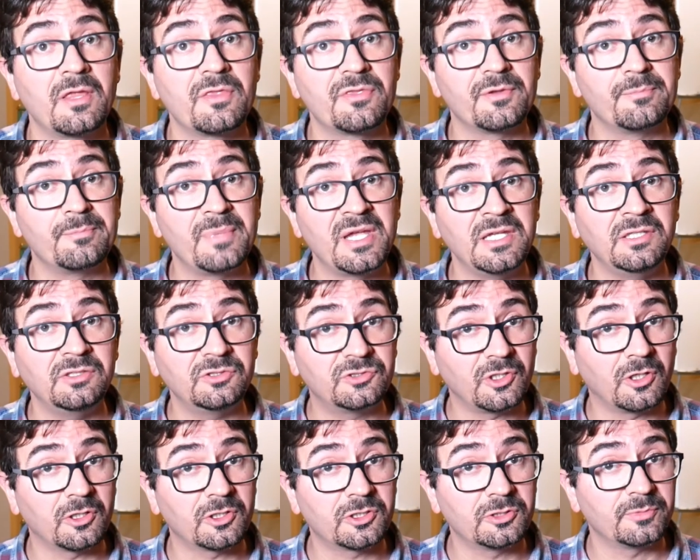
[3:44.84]
the main
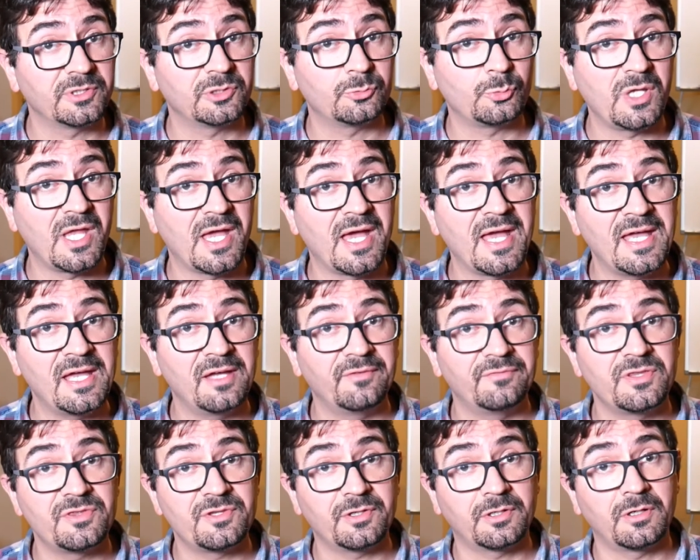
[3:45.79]
document we have
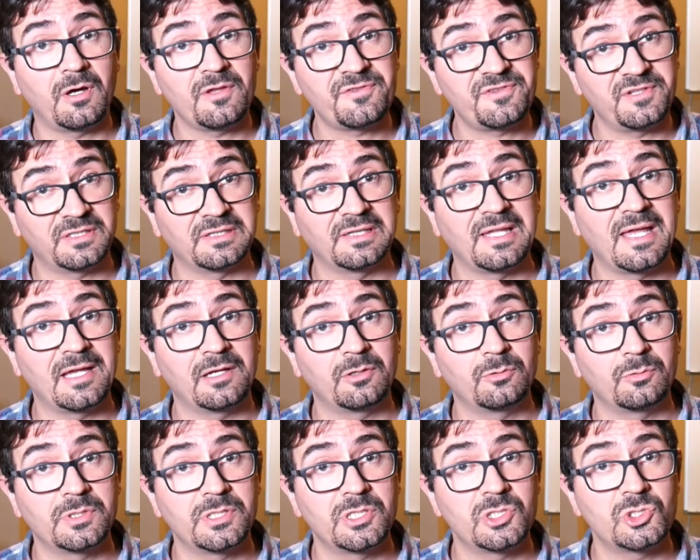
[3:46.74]
in the Gothic
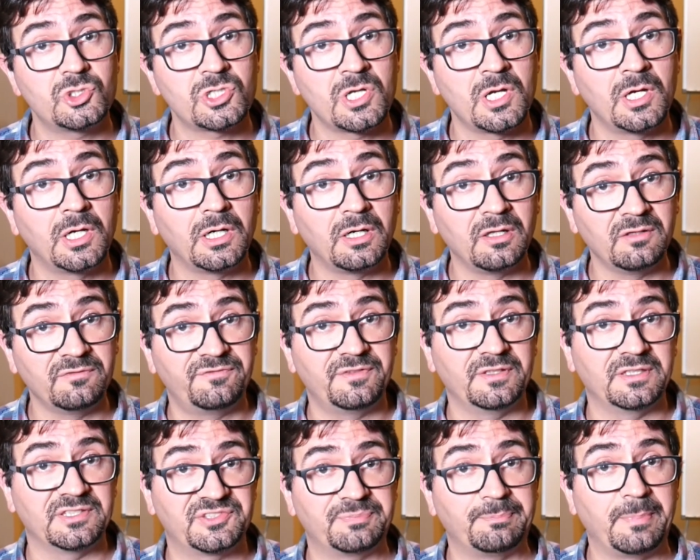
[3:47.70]
language,
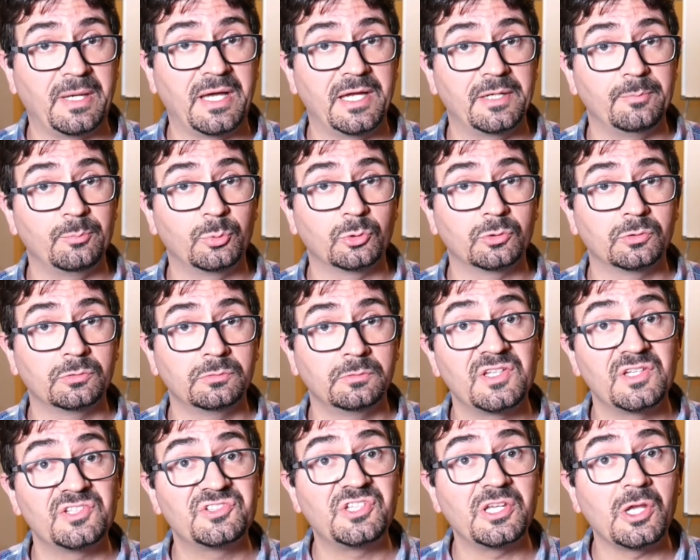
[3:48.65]
Ulfilas Bible,
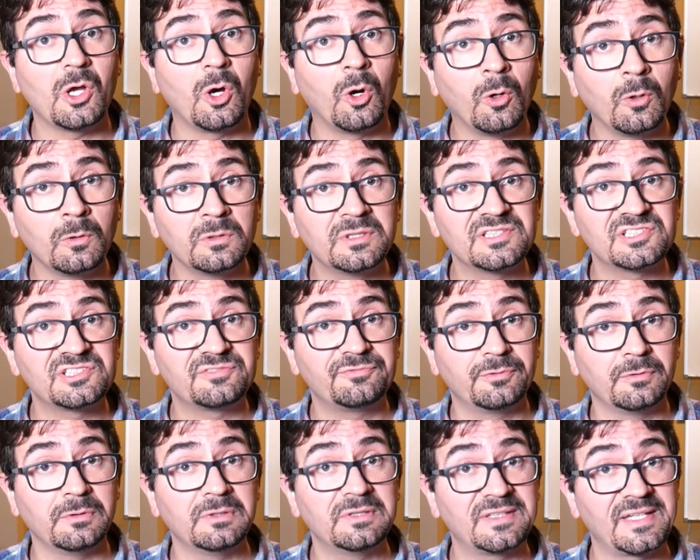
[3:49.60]
is the oldest
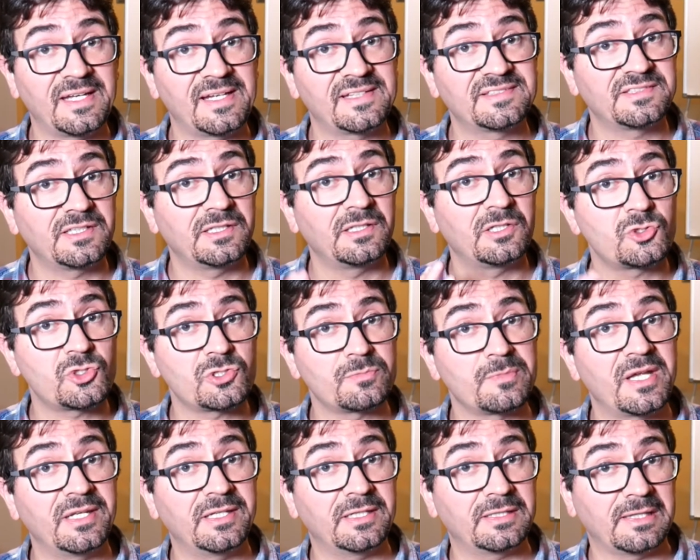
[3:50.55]
full text in a
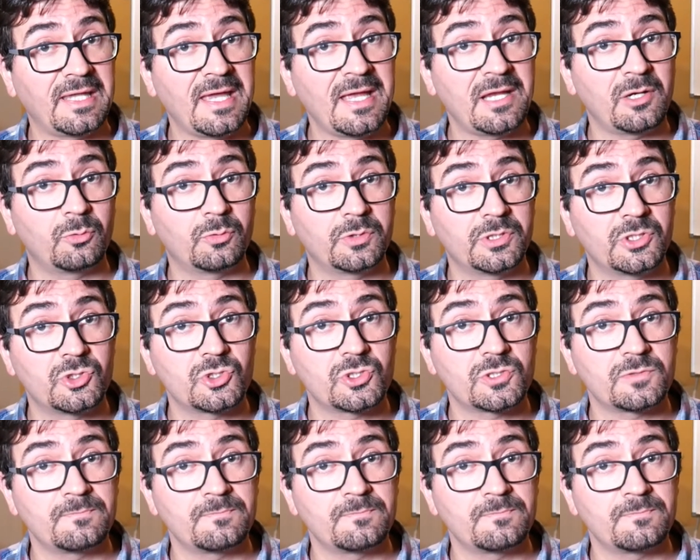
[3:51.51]
Germanic language.